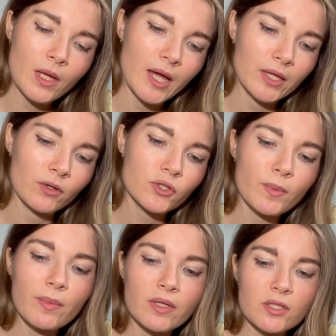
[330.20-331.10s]
and also
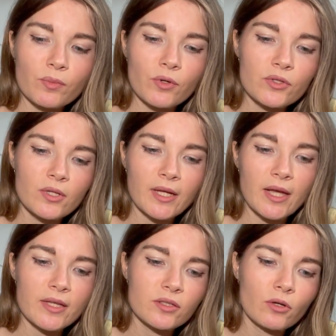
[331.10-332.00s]
maybe this person like
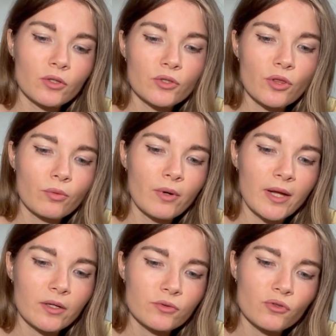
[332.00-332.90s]
has gone through
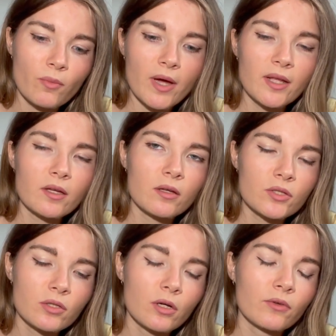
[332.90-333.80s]
like traumatic
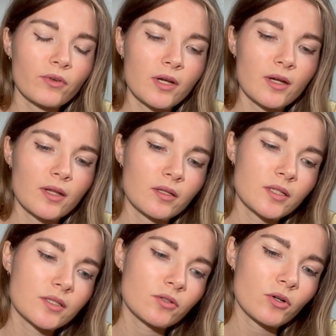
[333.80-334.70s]
stuff, and
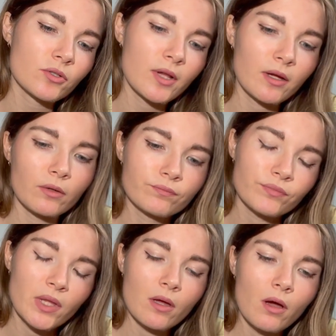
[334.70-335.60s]
it's also like
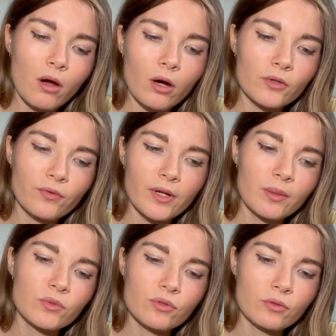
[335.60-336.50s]
hard for
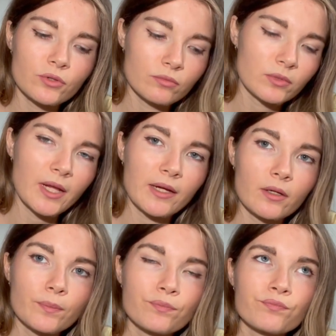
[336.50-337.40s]
them to like
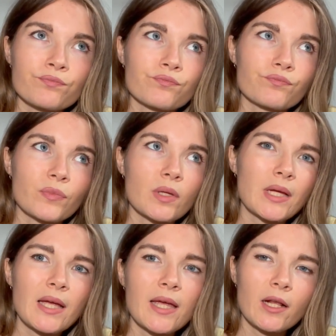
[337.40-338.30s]

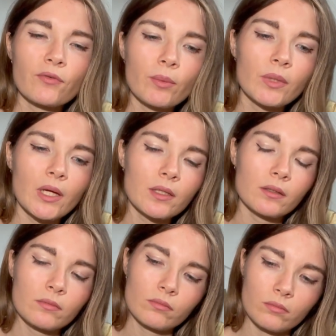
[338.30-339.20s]
heal from that.
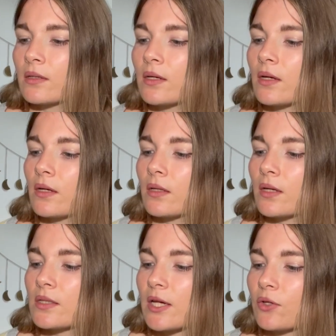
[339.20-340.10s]
And
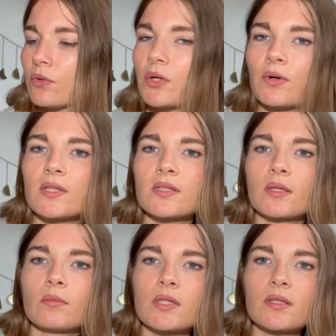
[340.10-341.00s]
there's like regrets
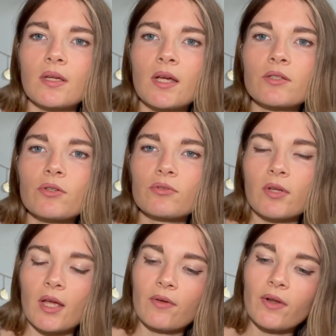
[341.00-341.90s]
and mistakes. So
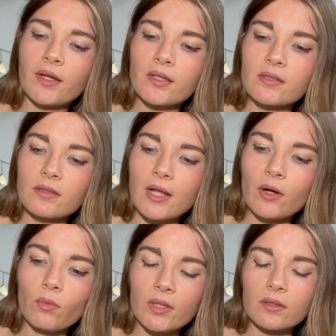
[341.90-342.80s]
yeah, I feel like that's like
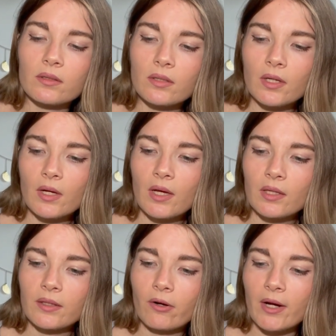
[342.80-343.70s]
what
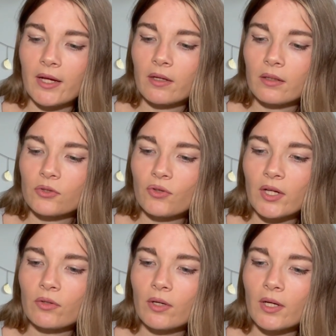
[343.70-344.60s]
they were like
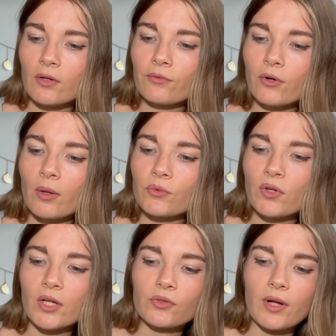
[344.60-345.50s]
trying to heal from,
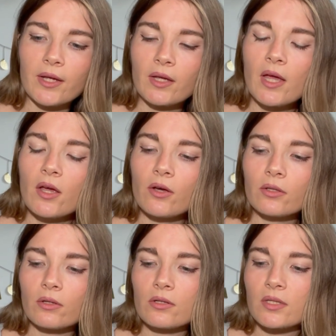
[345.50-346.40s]
trying to like
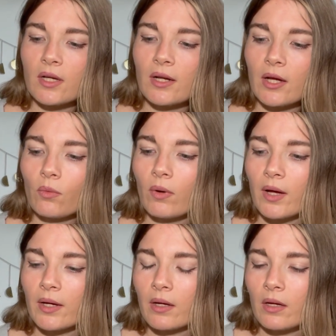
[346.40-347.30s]
understand like
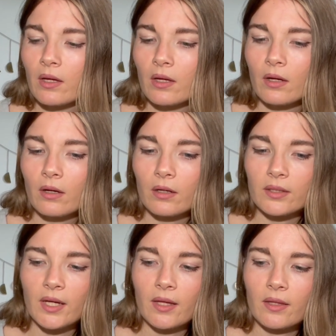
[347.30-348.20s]
why
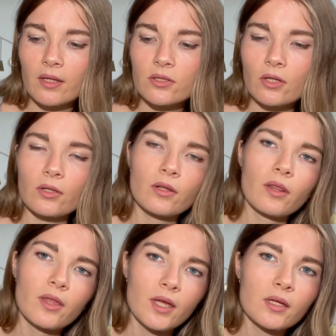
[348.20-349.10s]
they did certain
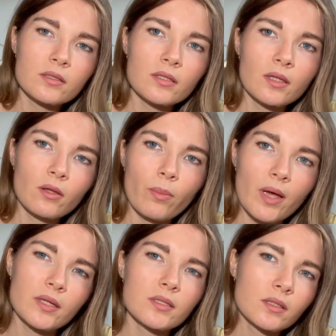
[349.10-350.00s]
things in the
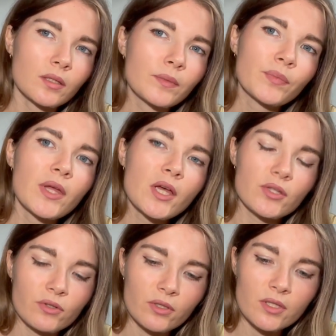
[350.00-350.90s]
past.
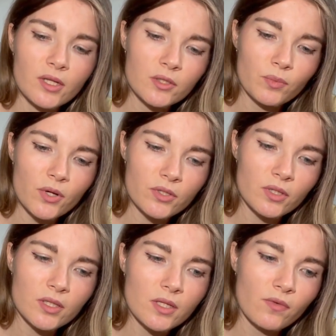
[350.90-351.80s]
So this person
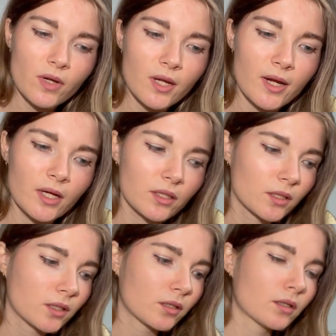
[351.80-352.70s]
is definitely like
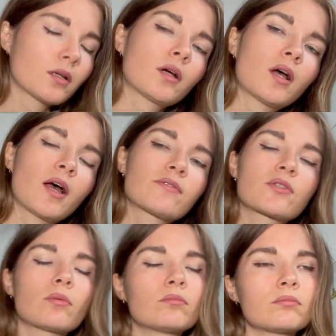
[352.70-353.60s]
has
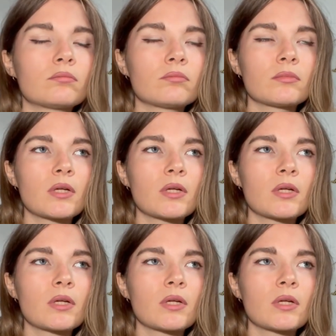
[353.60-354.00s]
some